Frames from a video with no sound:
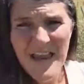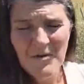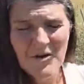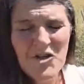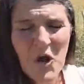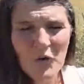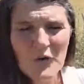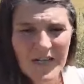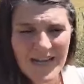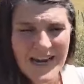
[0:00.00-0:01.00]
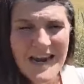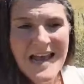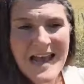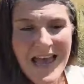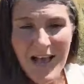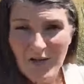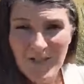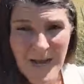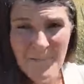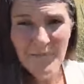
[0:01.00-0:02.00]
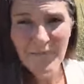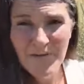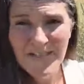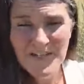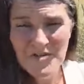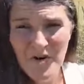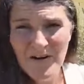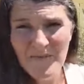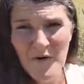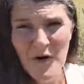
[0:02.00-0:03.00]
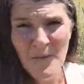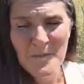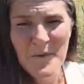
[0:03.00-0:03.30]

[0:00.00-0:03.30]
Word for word: they were totally held up really strong and firm.